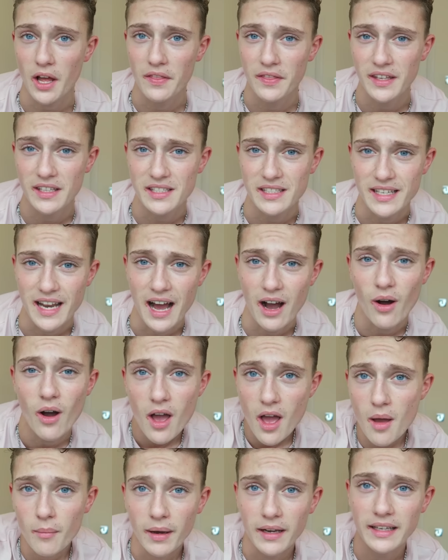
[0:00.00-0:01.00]
like this now.
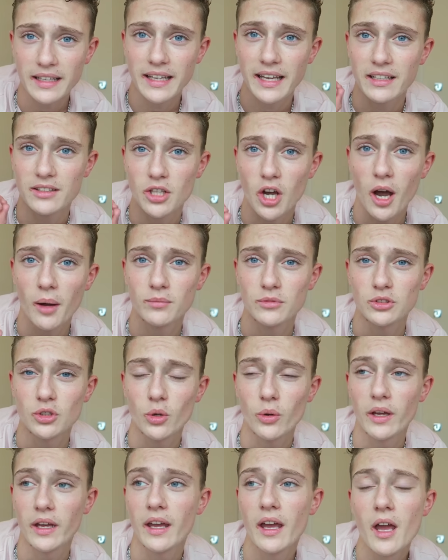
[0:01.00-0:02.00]
I didn't get time to
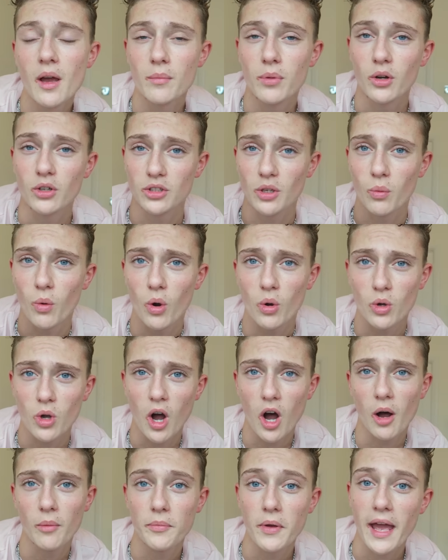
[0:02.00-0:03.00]
do it because I
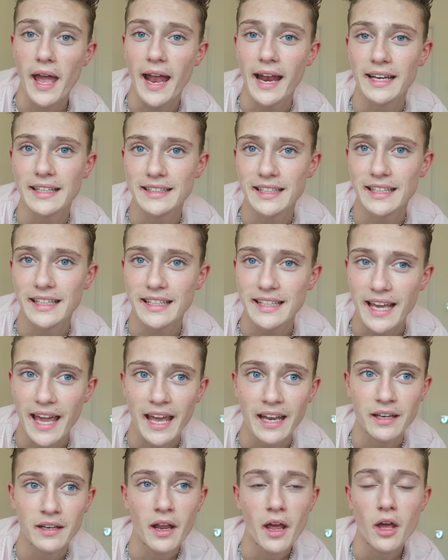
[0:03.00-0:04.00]
woke up, edited
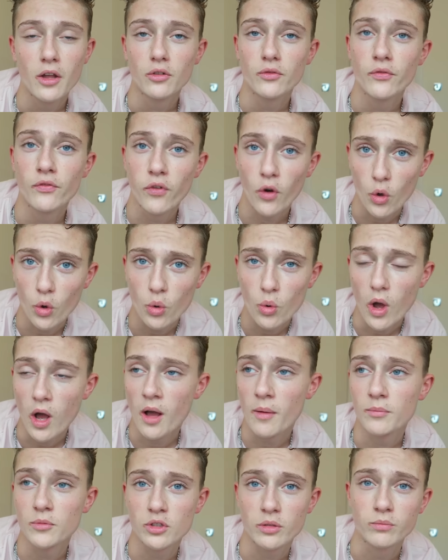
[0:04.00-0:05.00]
again, flew
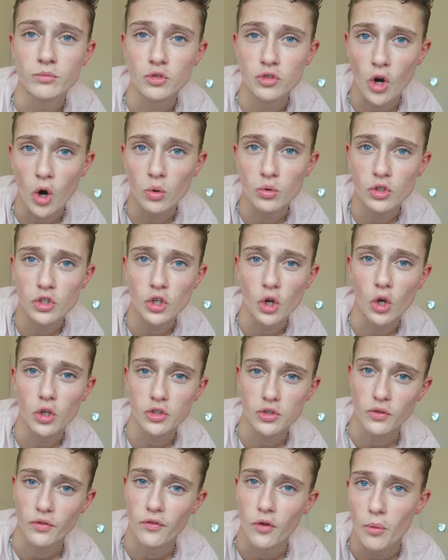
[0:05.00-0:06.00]
some drone
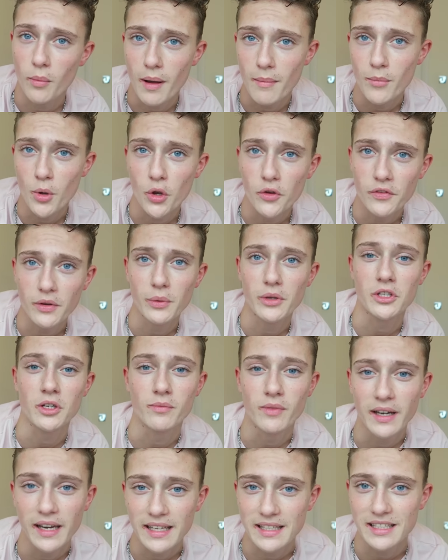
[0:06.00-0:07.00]
shots for my movie which
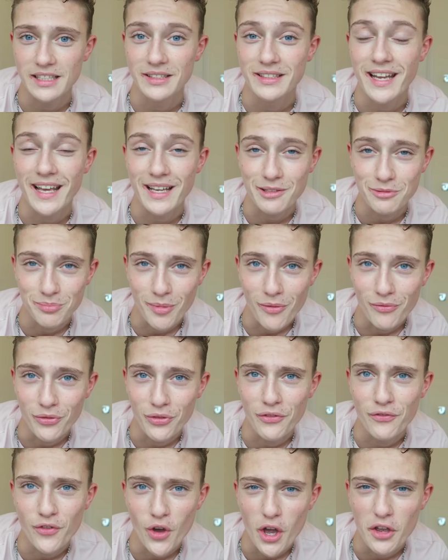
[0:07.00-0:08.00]
I'm releasing next month
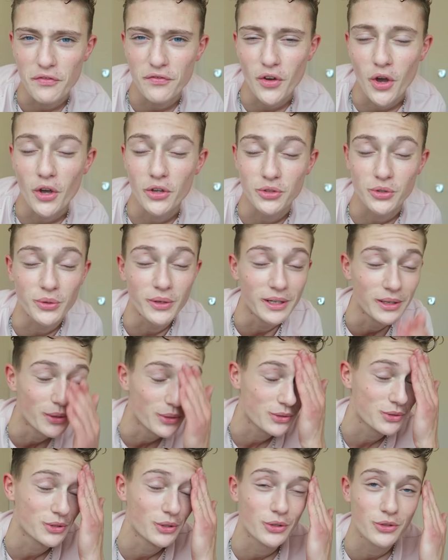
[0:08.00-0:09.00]
on the 31st, so it
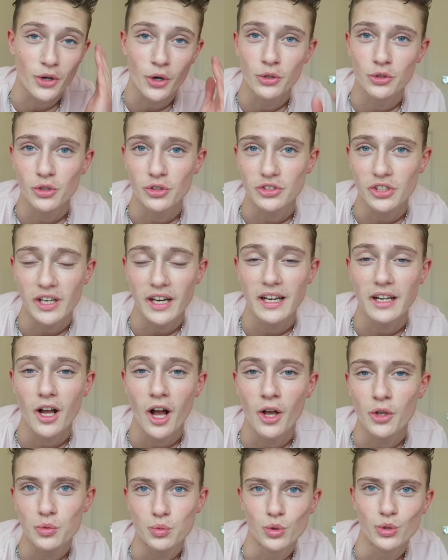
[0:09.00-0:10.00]
looks, the drone shots today
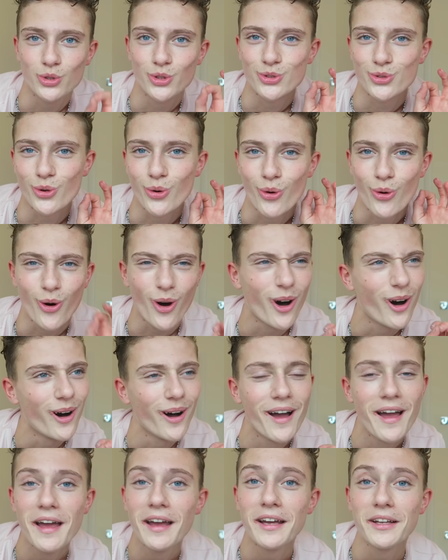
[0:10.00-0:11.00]
guys were just
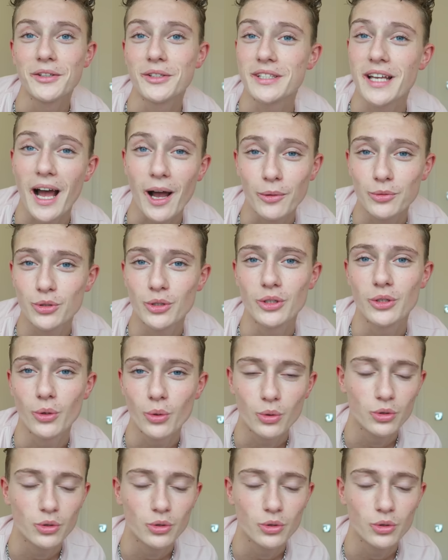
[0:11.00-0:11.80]
absolutely